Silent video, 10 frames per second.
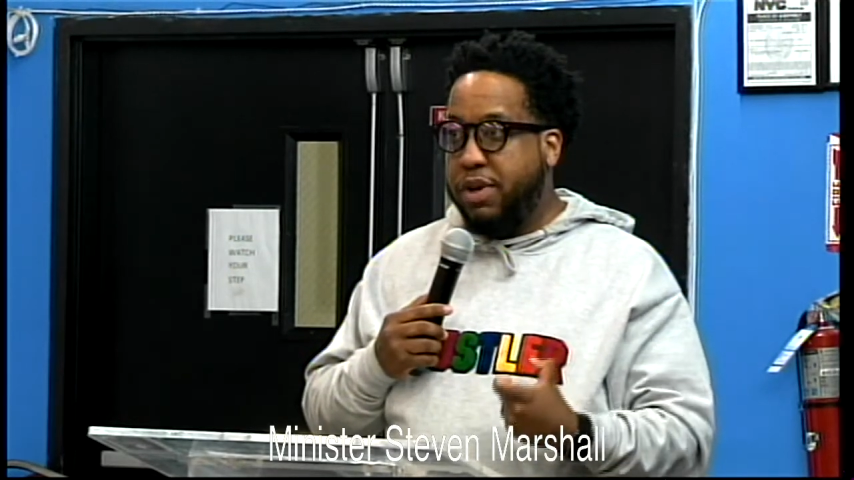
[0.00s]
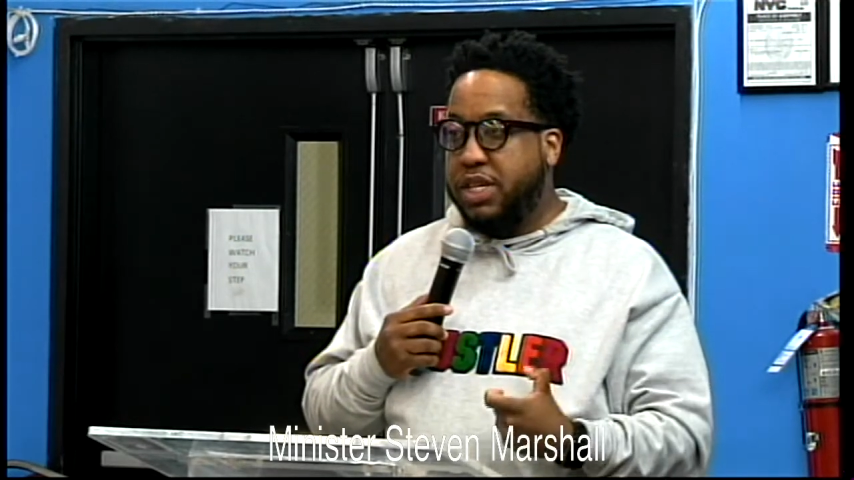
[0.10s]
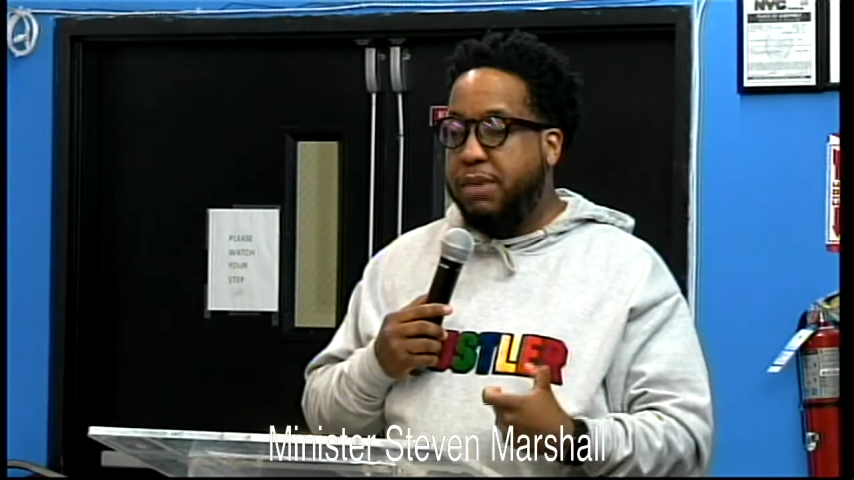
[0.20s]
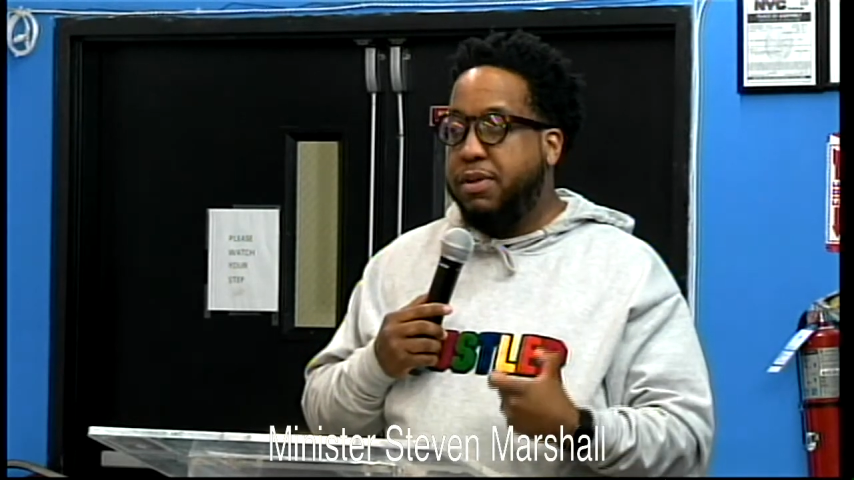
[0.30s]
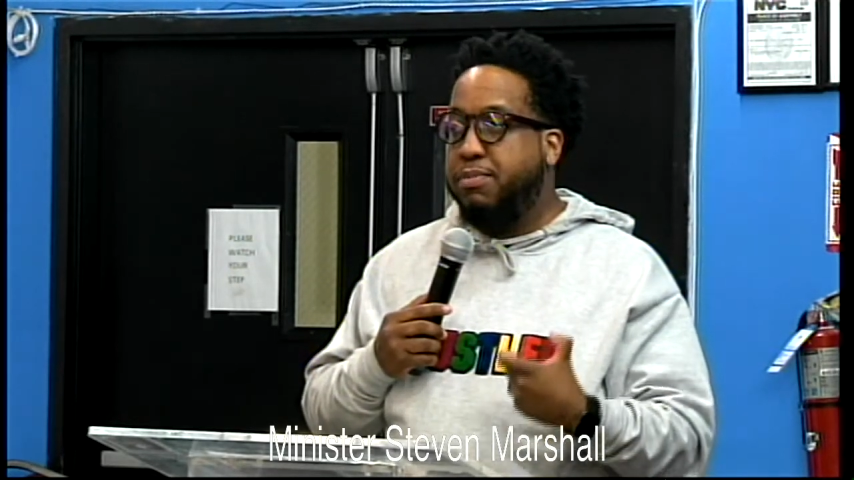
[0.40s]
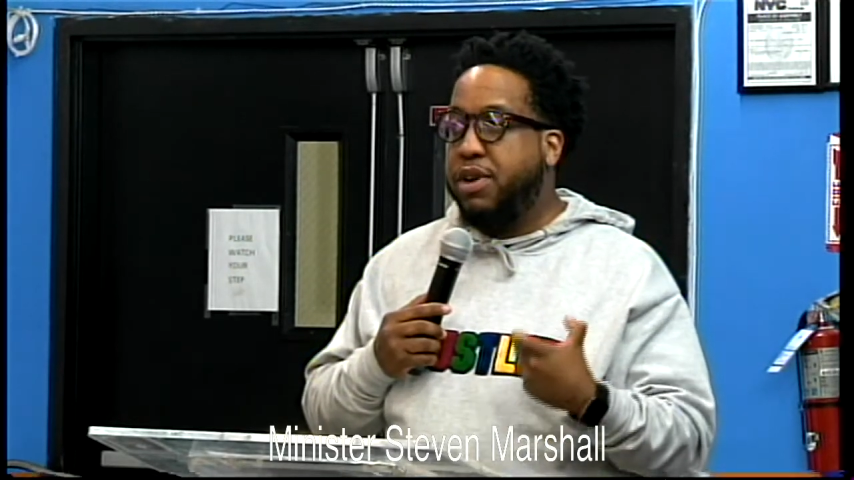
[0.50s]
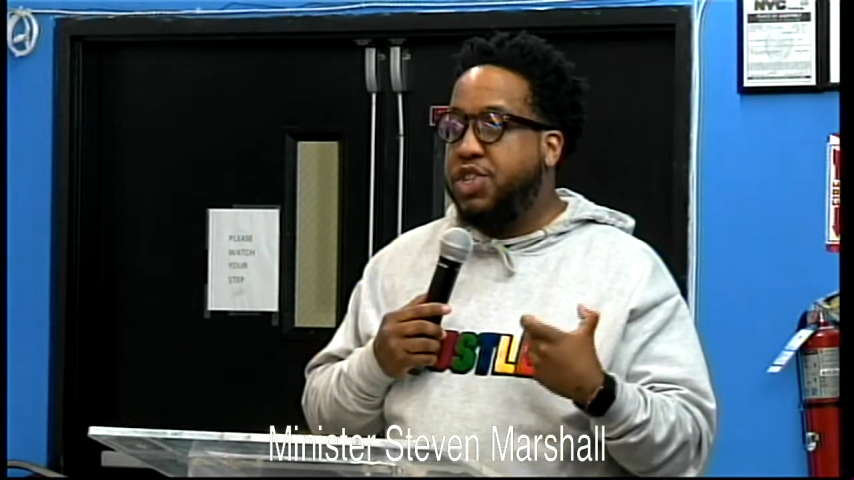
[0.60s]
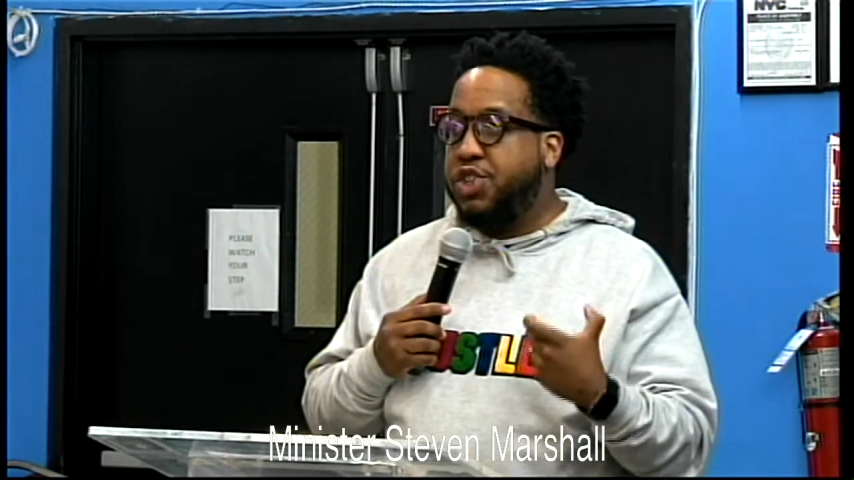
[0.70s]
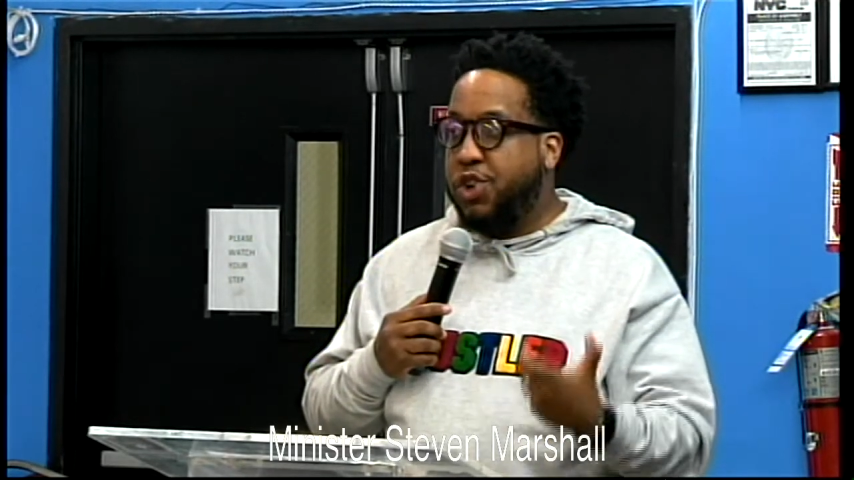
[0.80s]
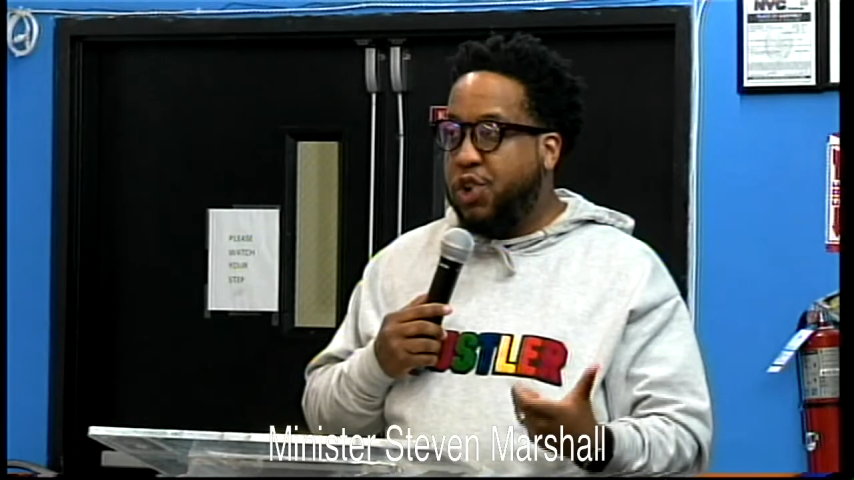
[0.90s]
must keep the
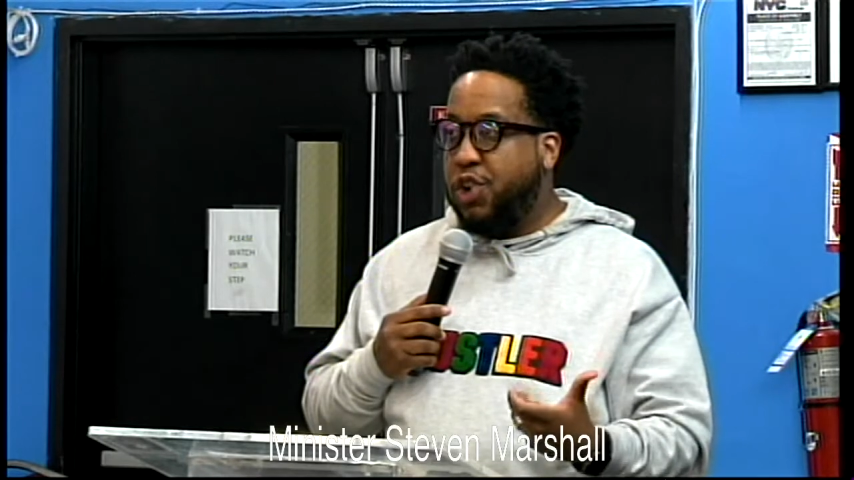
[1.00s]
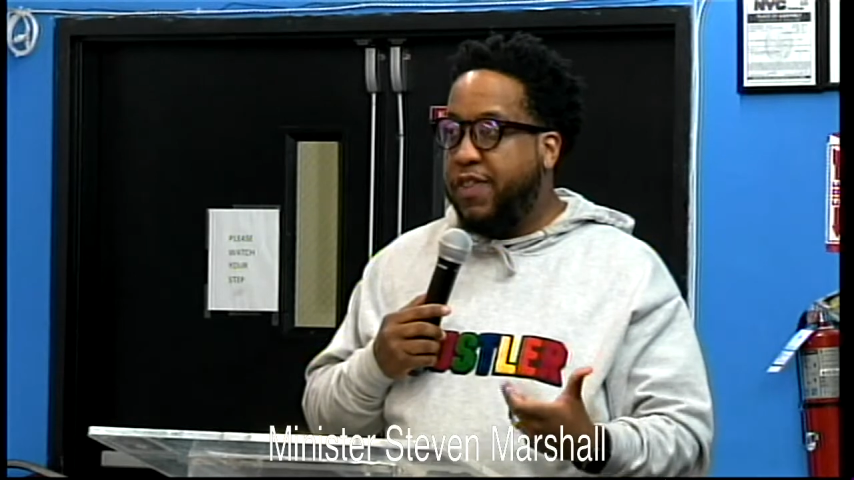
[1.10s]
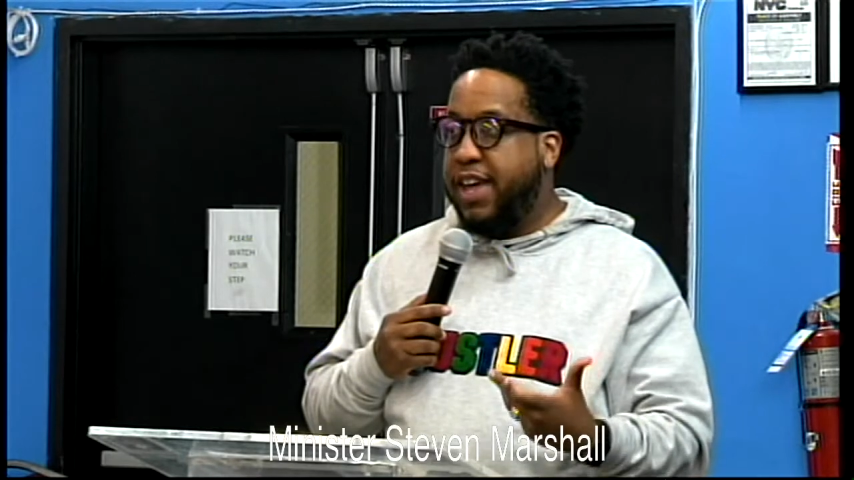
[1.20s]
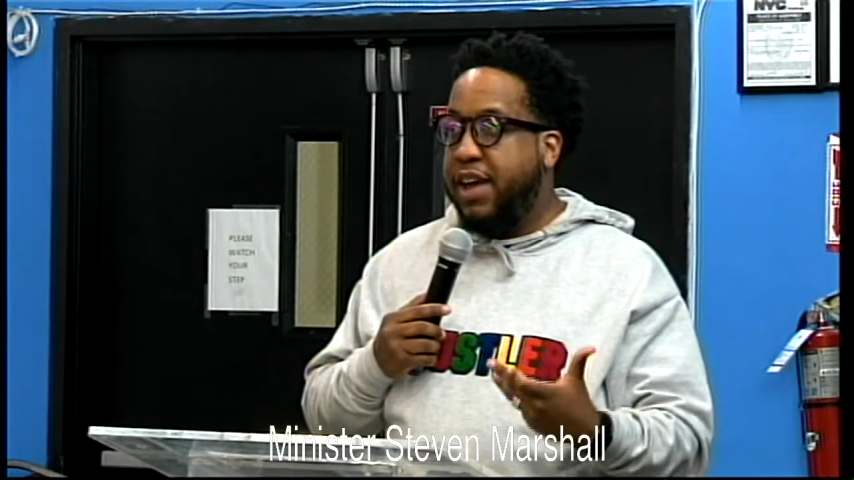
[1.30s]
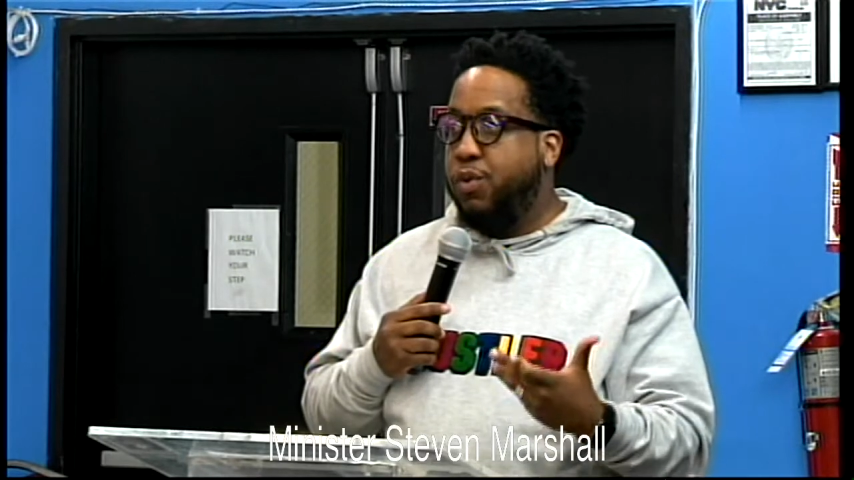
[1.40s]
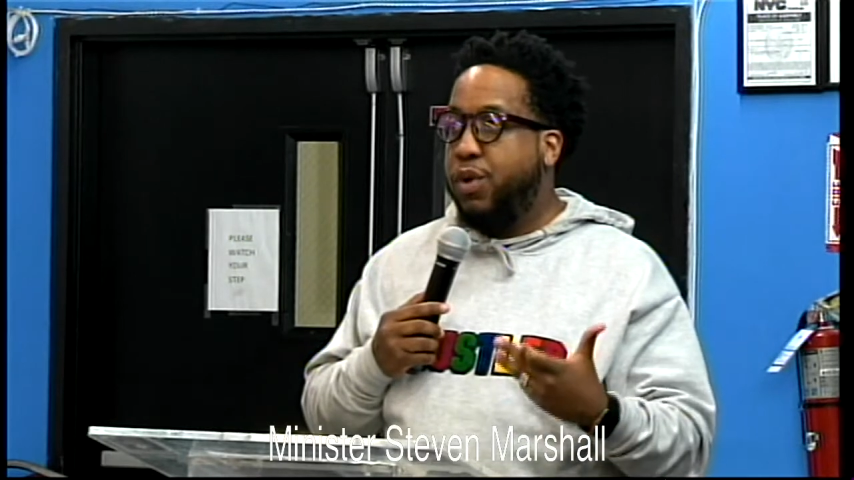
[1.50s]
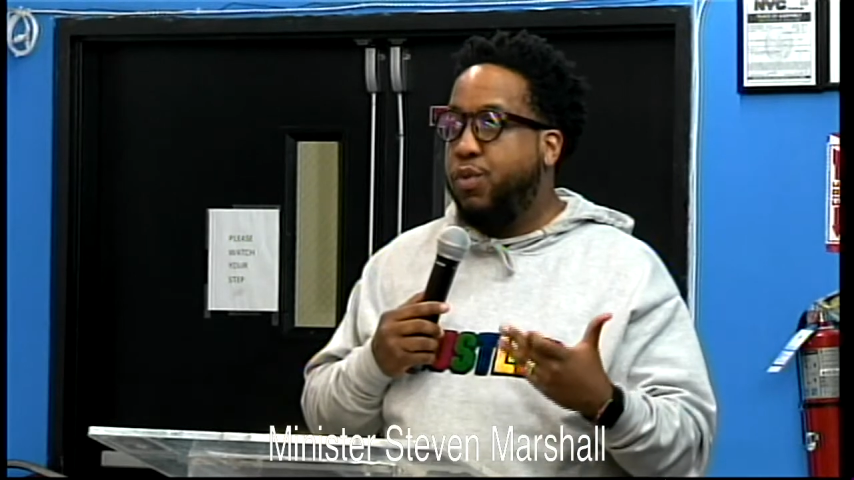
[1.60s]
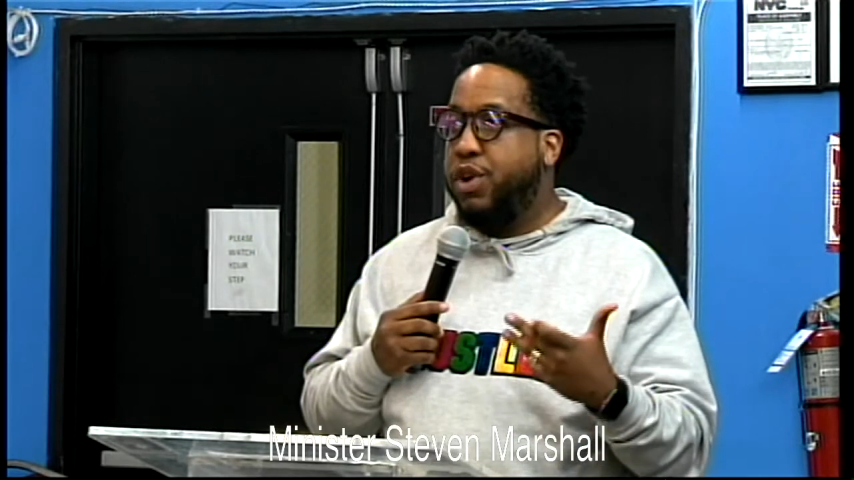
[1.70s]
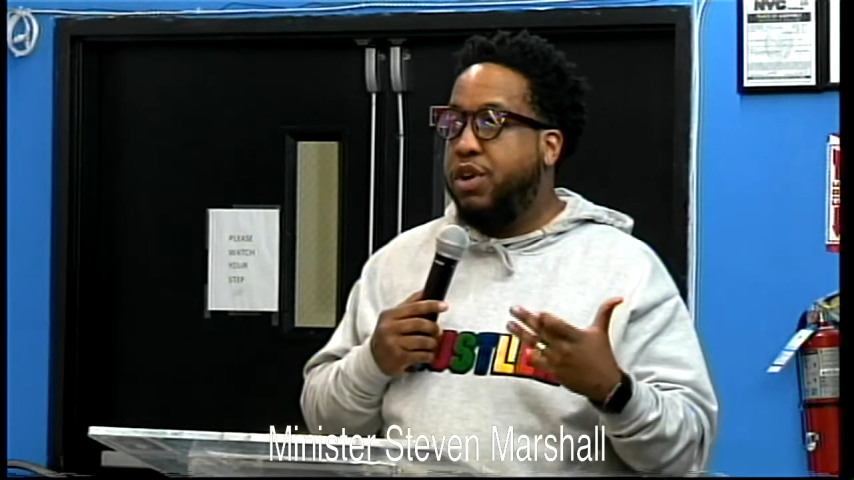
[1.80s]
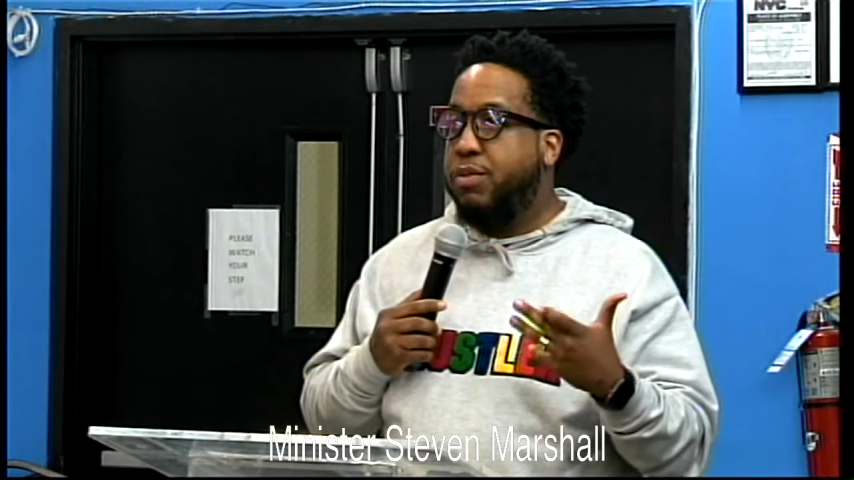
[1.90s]
pressure on that
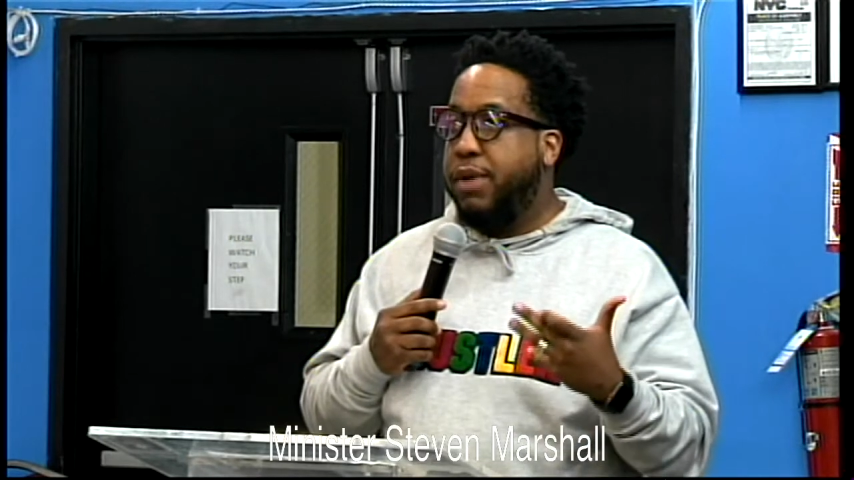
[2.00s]
when we are